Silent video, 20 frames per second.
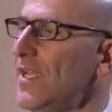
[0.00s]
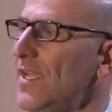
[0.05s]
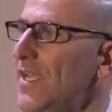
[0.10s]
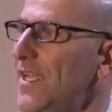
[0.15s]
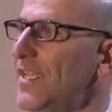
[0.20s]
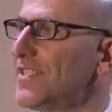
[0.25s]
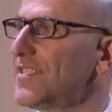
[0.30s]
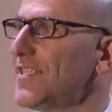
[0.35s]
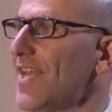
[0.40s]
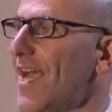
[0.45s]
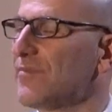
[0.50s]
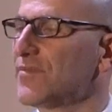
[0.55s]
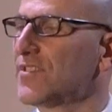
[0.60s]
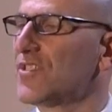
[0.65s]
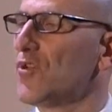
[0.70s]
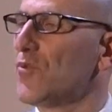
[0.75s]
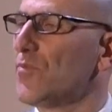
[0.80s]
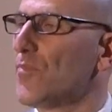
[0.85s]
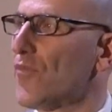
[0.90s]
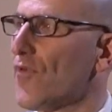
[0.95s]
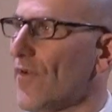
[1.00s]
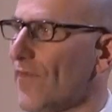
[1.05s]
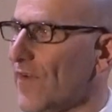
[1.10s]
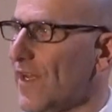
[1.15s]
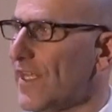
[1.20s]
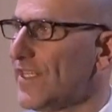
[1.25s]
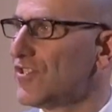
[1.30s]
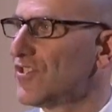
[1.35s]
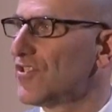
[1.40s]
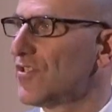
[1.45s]
It's an absolute
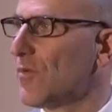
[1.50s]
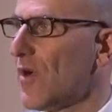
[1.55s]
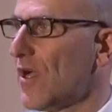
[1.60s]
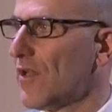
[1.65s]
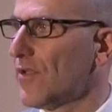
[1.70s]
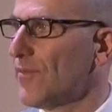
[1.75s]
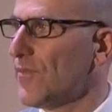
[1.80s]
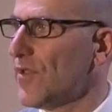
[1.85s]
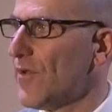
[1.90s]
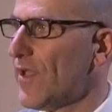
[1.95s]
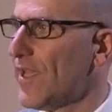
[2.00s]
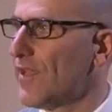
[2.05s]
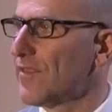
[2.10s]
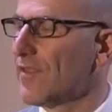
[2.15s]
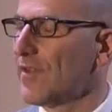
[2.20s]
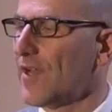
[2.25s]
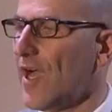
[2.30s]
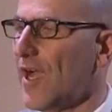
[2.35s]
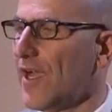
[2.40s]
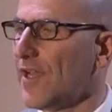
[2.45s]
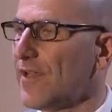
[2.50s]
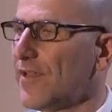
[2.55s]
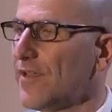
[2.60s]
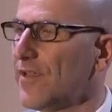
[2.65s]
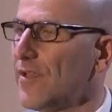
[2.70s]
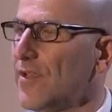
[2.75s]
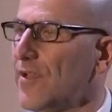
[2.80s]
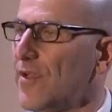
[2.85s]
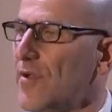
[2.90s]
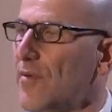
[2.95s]
privilege to welcome you here tonight.
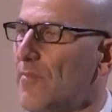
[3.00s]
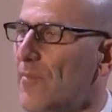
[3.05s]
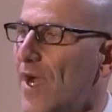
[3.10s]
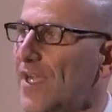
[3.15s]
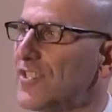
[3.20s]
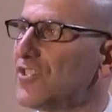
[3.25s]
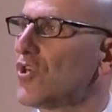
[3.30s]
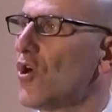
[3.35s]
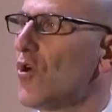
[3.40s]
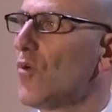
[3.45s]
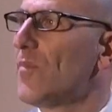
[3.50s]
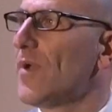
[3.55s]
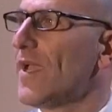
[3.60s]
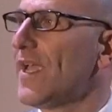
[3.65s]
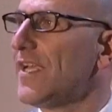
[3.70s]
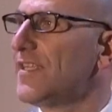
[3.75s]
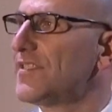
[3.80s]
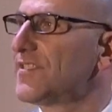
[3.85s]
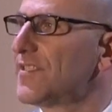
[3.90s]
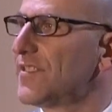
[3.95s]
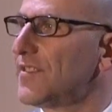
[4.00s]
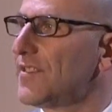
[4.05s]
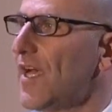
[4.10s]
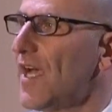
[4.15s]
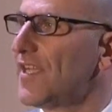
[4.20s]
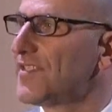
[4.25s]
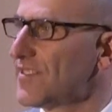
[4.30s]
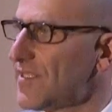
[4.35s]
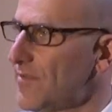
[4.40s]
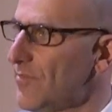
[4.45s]
My job is
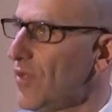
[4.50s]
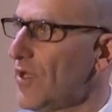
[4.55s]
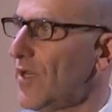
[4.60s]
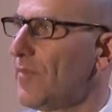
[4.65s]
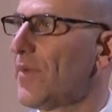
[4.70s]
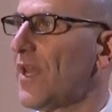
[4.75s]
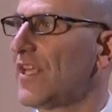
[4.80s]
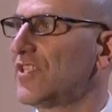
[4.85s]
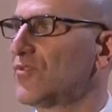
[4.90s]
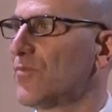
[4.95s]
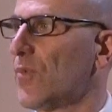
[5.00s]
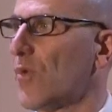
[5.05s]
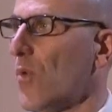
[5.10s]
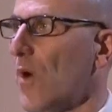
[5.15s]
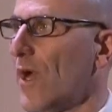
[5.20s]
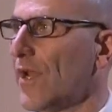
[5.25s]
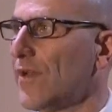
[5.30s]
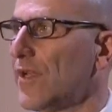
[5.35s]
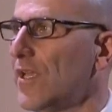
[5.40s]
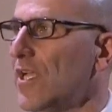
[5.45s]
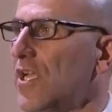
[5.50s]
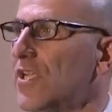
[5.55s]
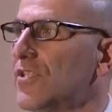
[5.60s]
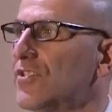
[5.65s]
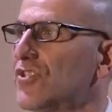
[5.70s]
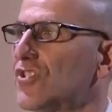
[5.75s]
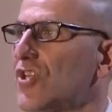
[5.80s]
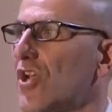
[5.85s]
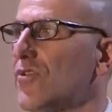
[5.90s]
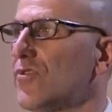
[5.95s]
a simple and pleasurable one, to
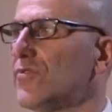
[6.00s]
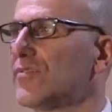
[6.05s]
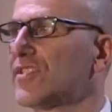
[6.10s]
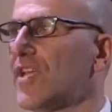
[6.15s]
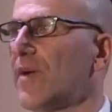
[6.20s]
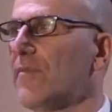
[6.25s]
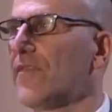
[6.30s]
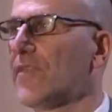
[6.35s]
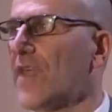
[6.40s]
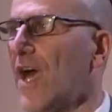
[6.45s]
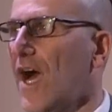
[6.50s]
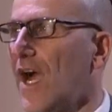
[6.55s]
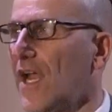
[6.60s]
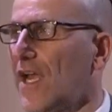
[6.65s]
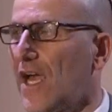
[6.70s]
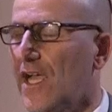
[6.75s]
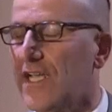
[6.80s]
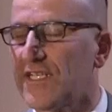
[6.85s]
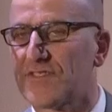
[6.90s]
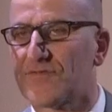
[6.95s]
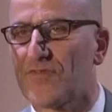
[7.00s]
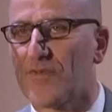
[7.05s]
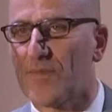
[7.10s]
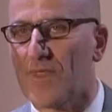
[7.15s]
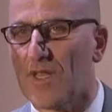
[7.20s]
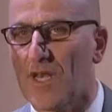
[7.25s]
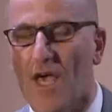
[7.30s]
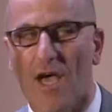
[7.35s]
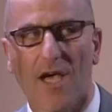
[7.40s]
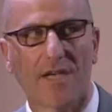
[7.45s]
show you some of the highlights from
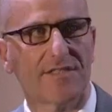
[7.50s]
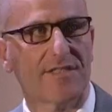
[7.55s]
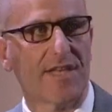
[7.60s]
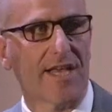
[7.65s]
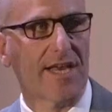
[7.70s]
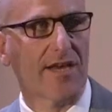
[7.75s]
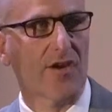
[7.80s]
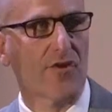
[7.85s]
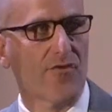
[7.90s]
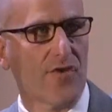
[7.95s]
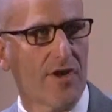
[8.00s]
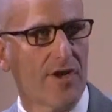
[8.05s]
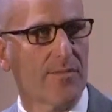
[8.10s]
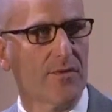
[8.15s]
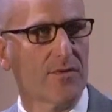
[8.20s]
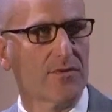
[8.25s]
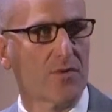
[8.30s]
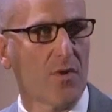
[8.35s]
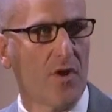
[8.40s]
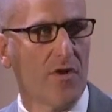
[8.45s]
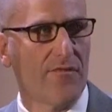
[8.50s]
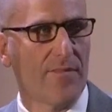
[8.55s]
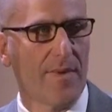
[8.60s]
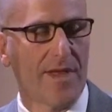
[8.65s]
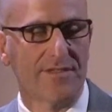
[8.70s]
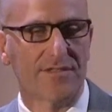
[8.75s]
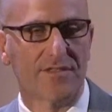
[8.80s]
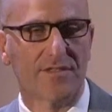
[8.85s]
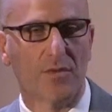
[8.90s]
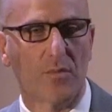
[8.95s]
the last incredible 12
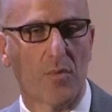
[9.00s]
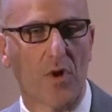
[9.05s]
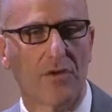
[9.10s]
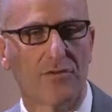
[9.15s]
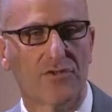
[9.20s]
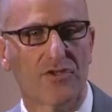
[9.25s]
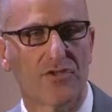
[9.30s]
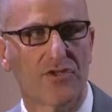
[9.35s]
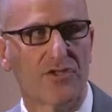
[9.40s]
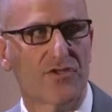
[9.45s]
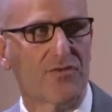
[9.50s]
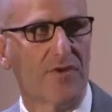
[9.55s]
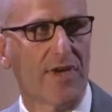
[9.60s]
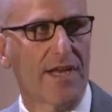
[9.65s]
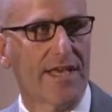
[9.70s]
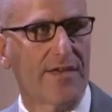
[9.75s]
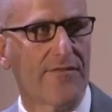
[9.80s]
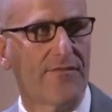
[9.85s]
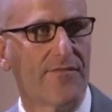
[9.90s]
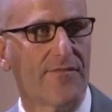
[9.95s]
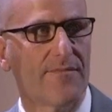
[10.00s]
months at World Jewish Relief.